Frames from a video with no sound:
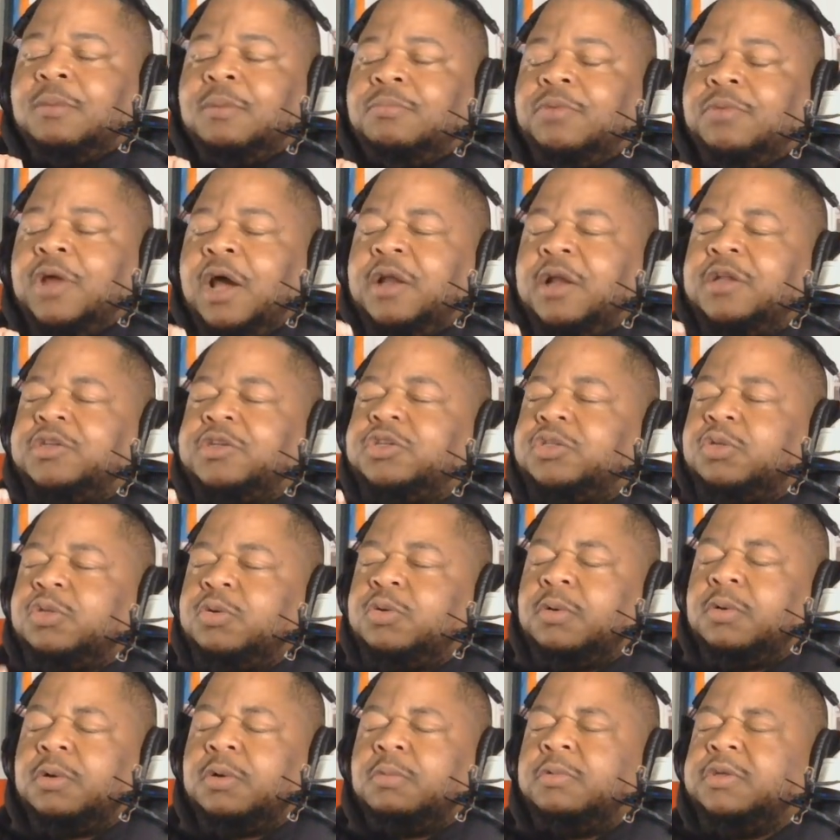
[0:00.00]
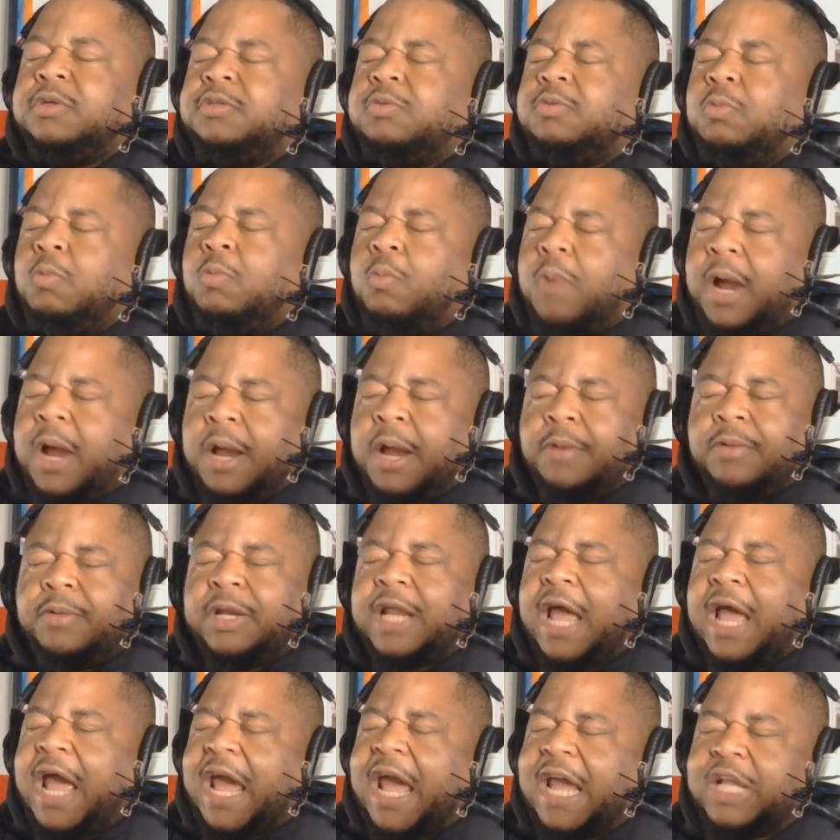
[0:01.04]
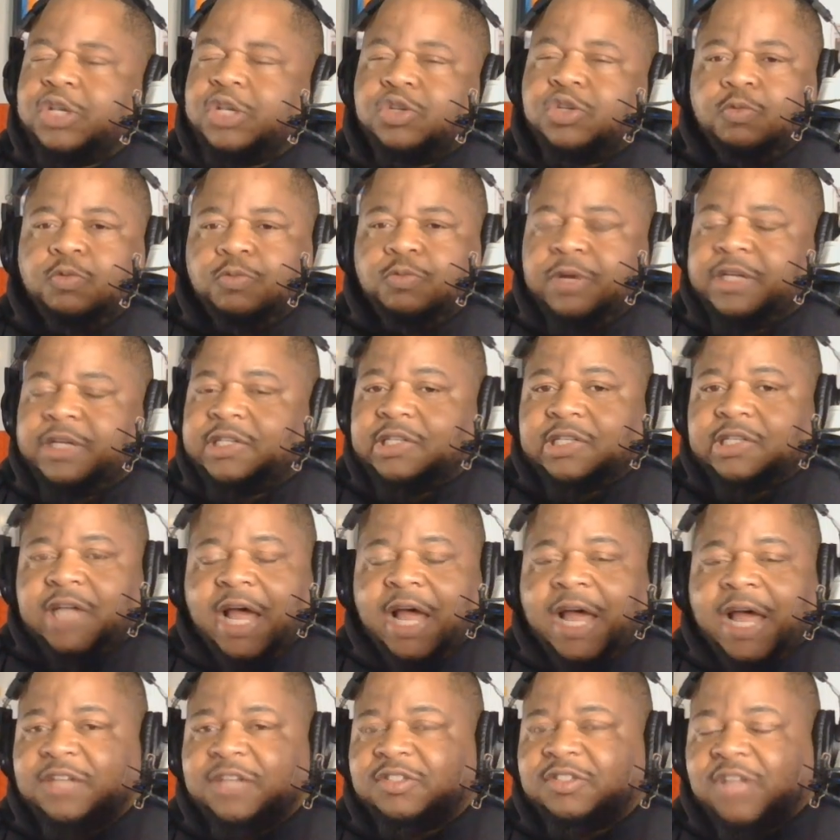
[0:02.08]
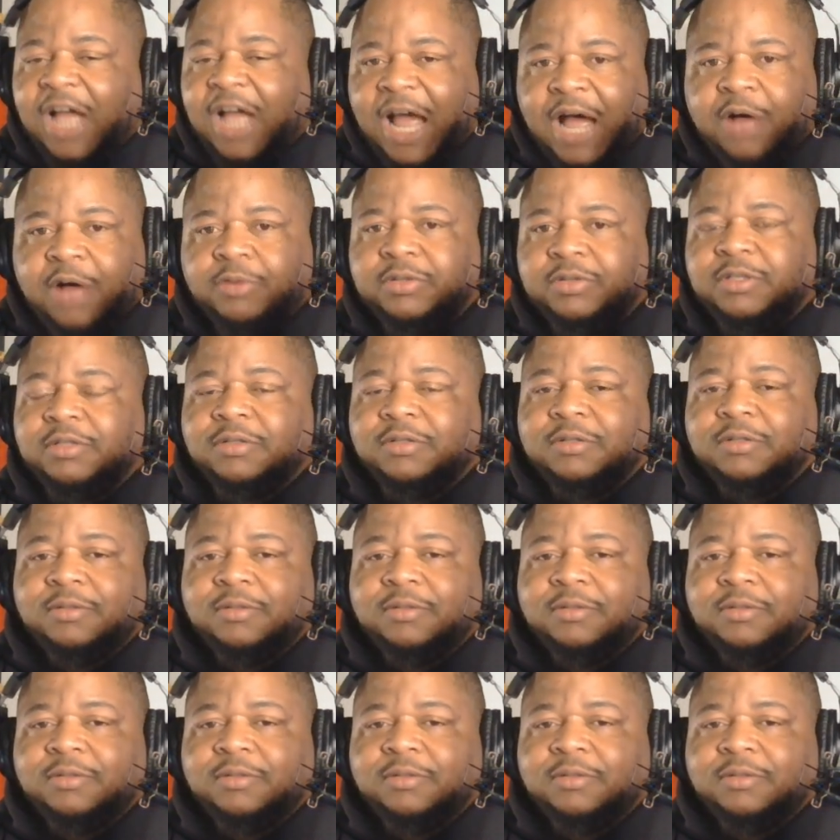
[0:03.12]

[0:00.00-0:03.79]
Breanna Stewart was wearing Angel Reese's ass out.